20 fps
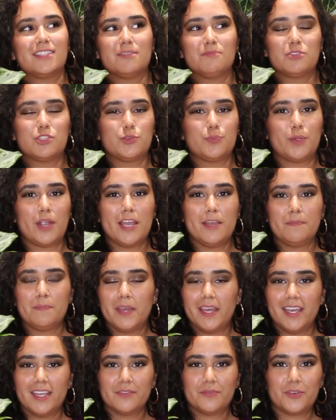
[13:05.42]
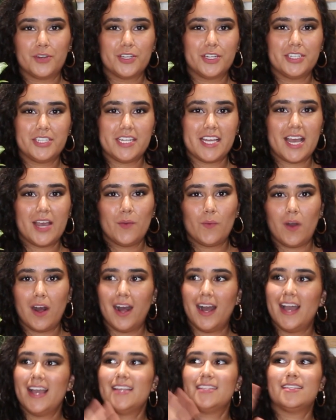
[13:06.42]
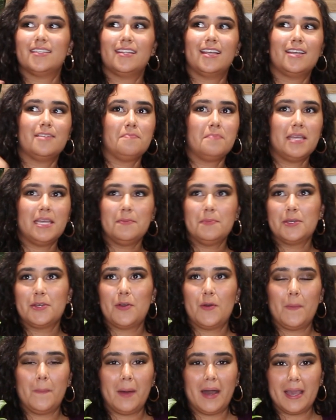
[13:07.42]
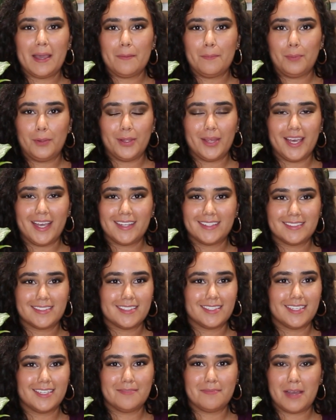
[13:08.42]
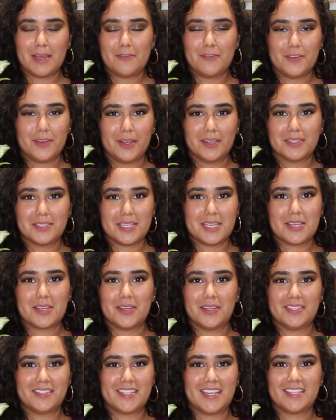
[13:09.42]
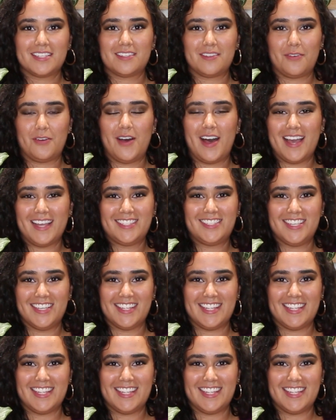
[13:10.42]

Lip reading: some spray paint for your DIYs and then maybe go buy a plant. And my fiance could testify to